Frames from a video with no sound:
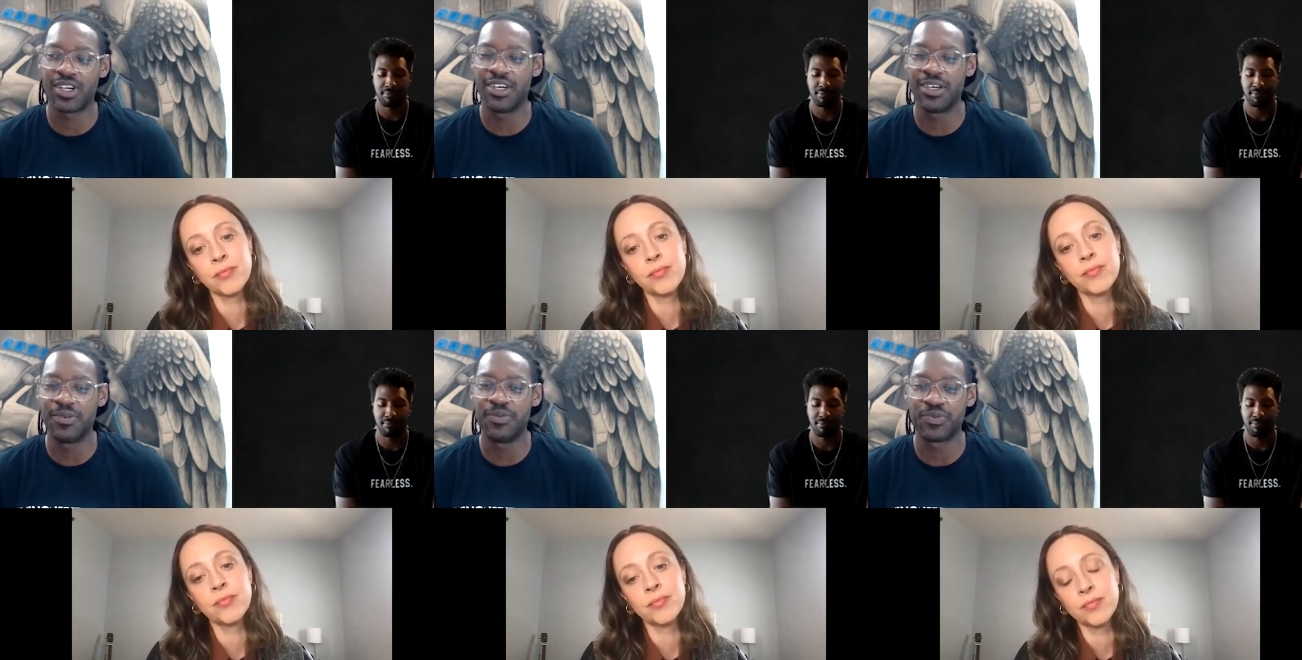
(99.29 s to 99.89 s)

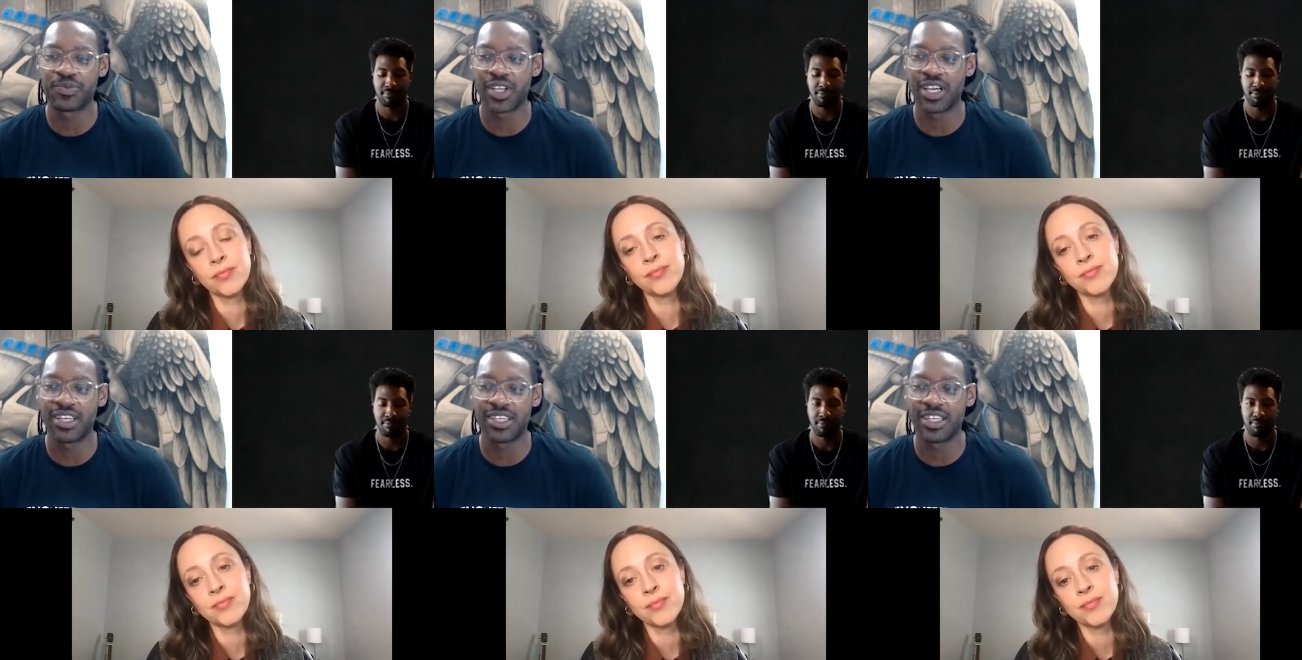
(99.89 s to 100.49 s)
Speaker 1: And,
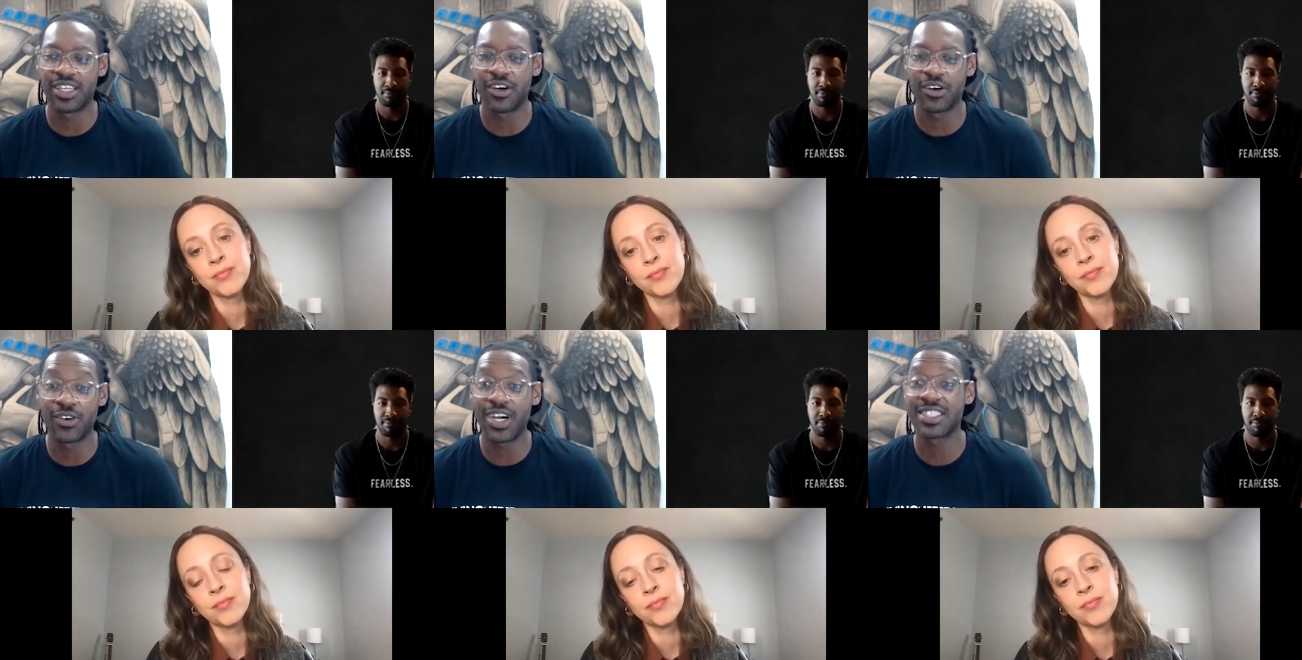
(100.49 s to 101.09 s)
you know,
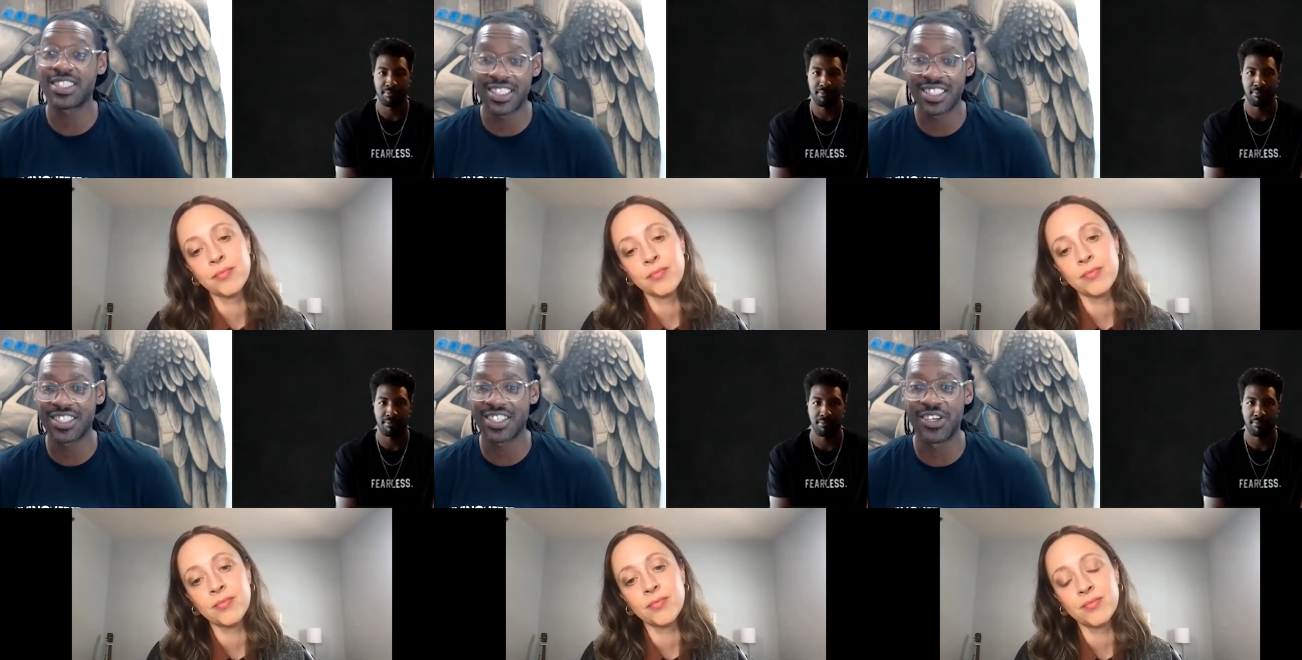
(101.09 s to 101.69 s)

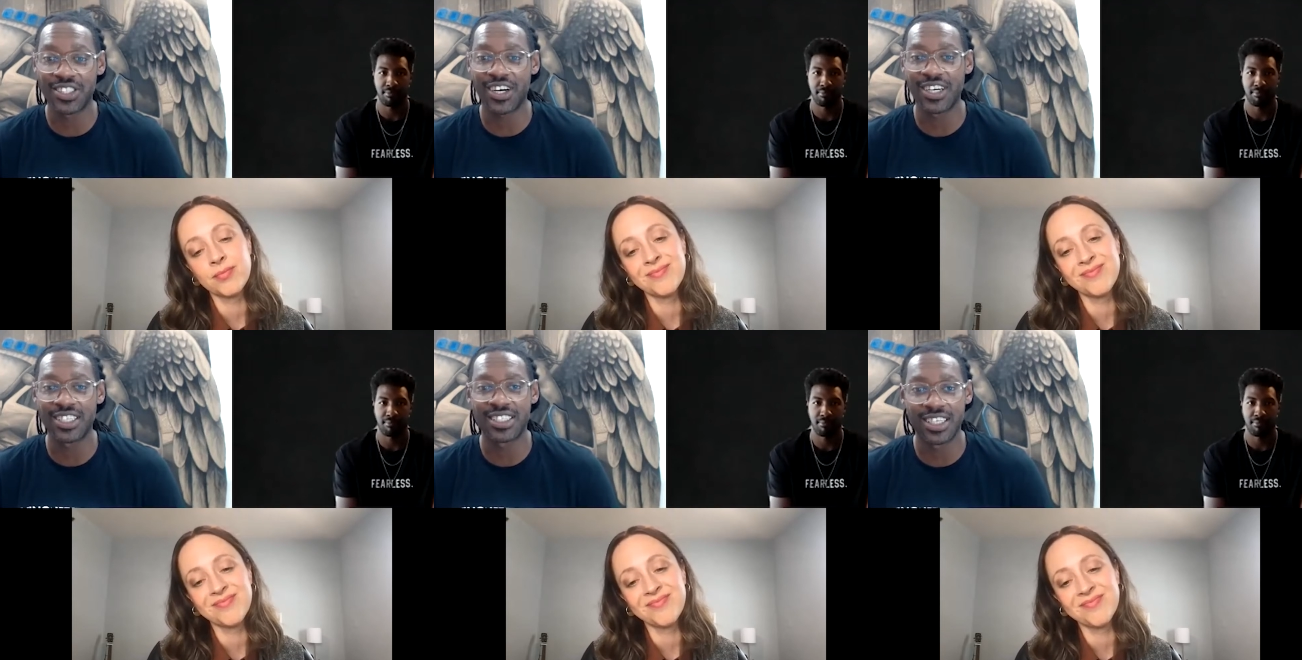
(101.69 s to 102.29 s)
congratulations to those
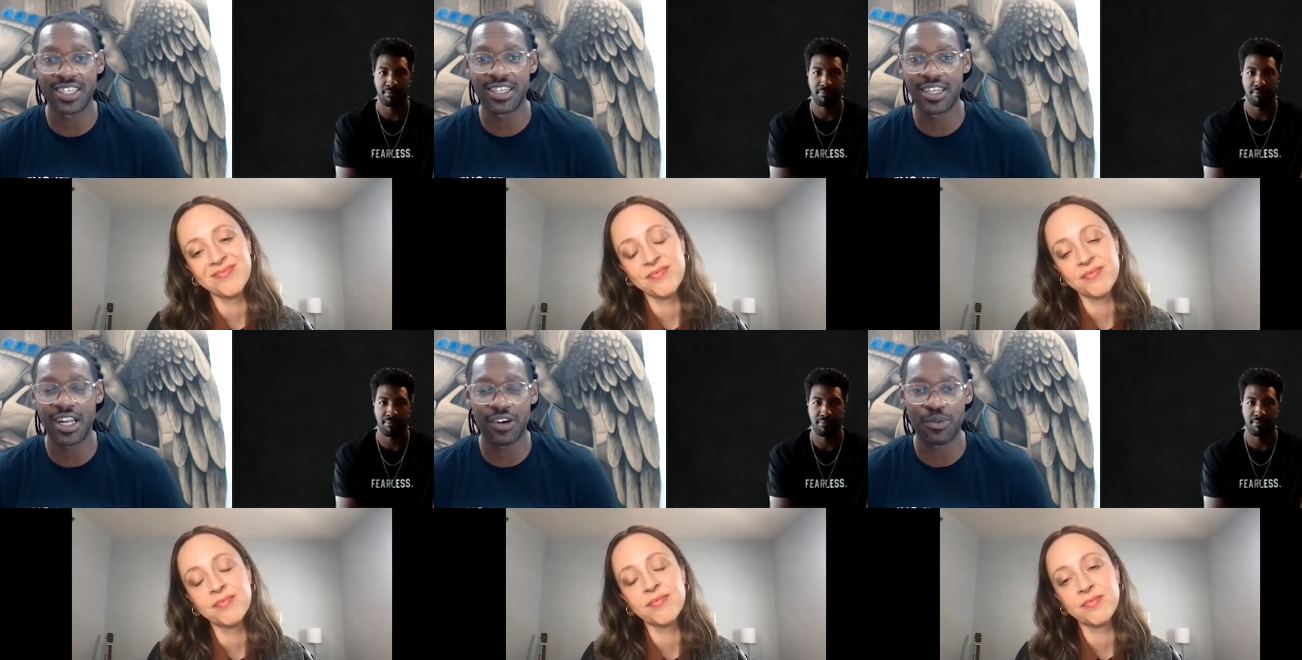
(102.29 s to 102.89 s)
artists and
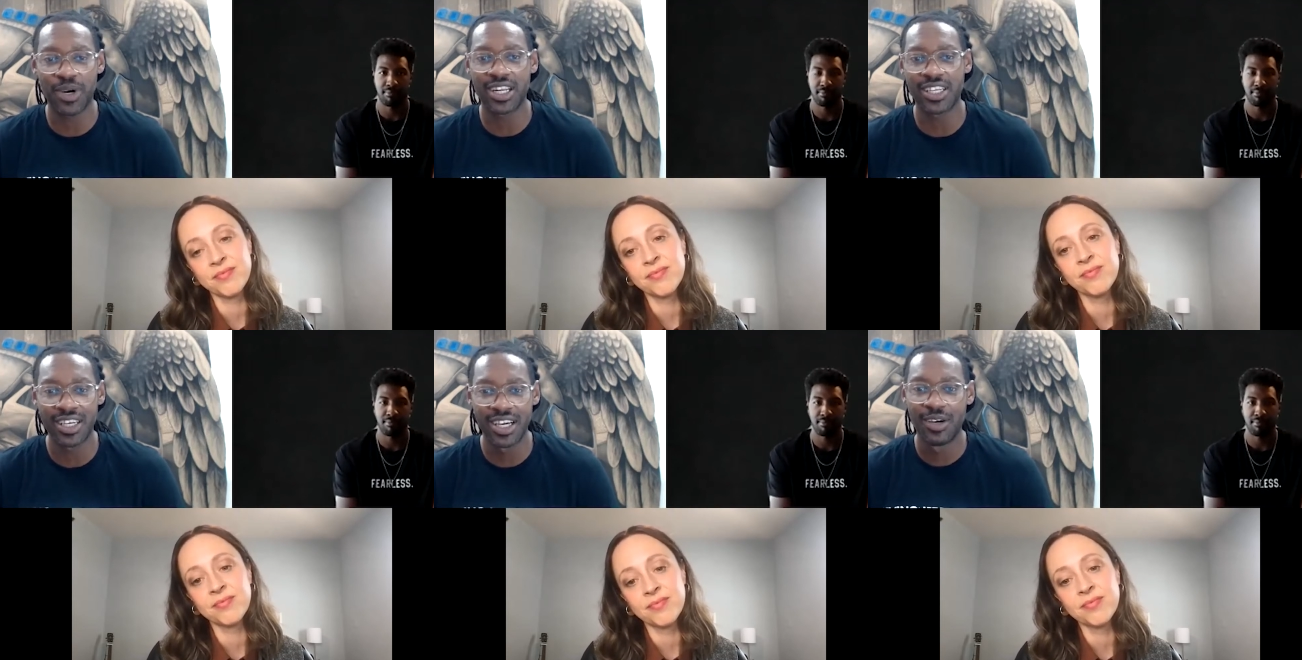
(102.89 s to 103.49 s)

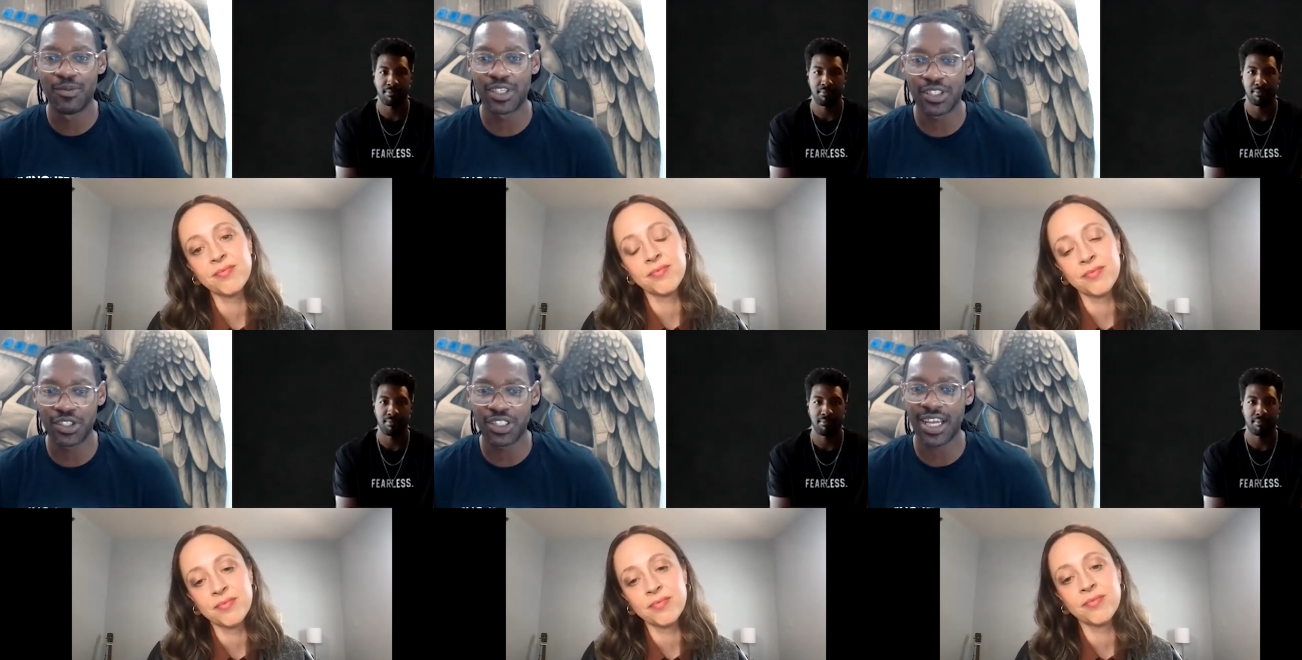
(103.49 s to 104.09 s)
everybody. Make
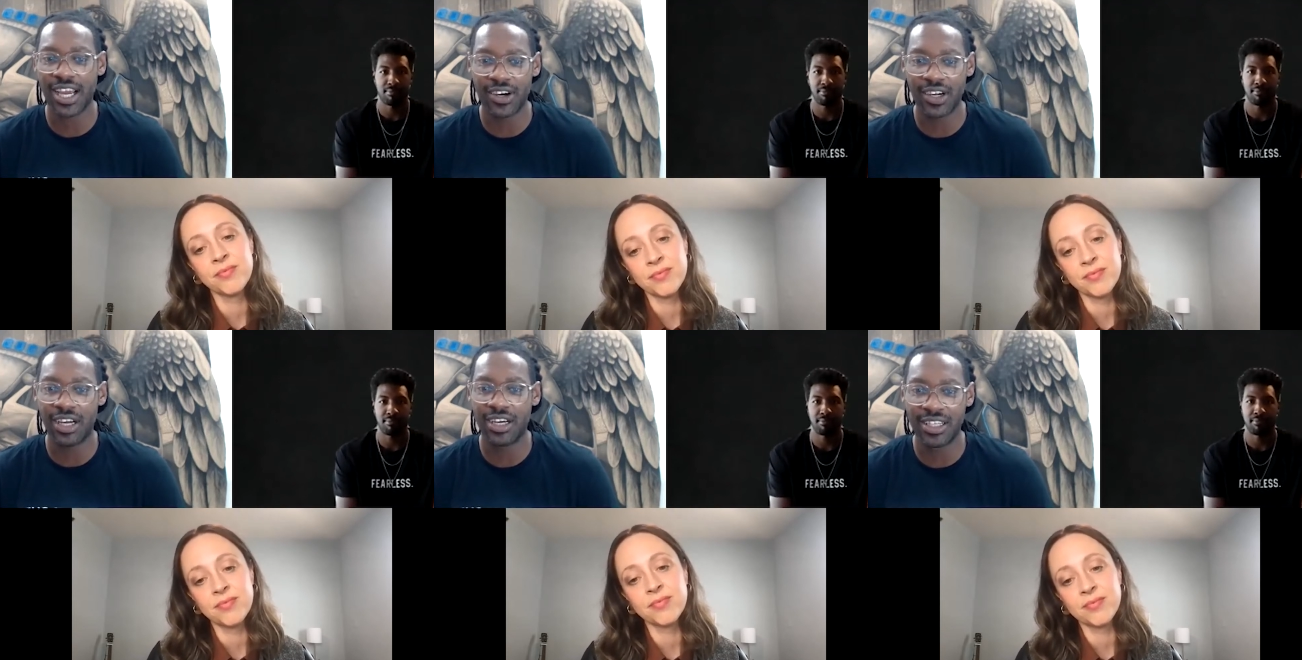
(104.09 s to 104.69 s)
sure you check out
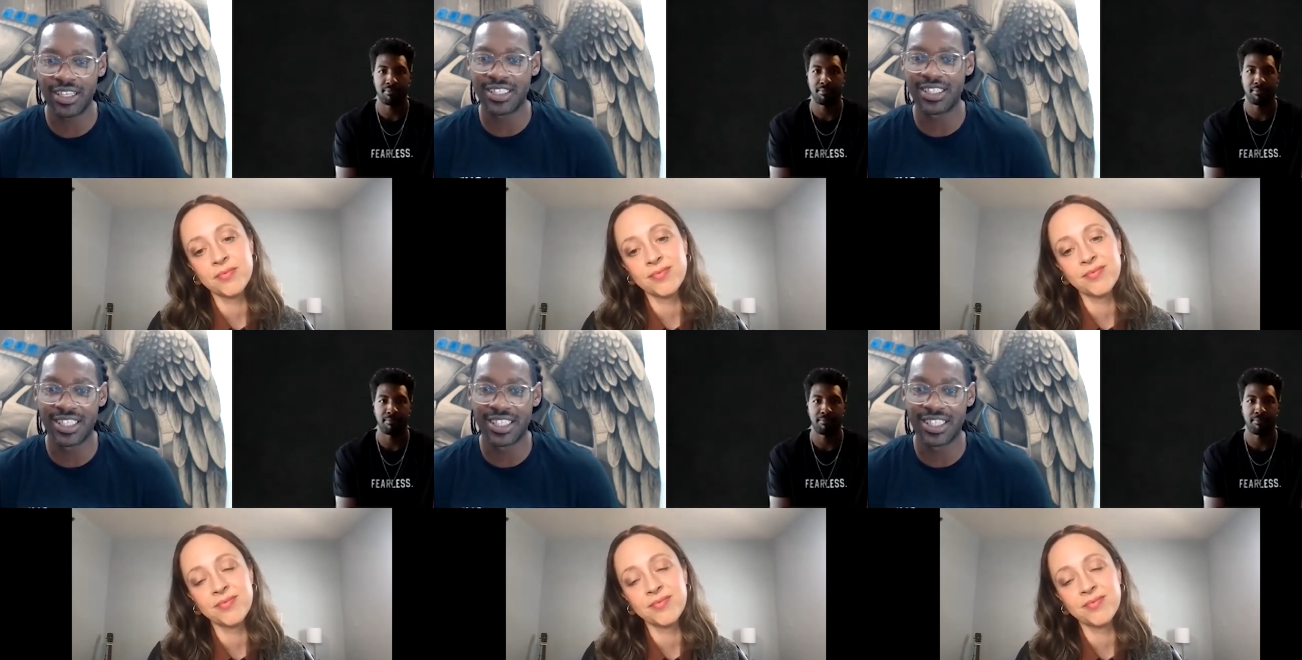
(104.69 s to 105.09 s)
the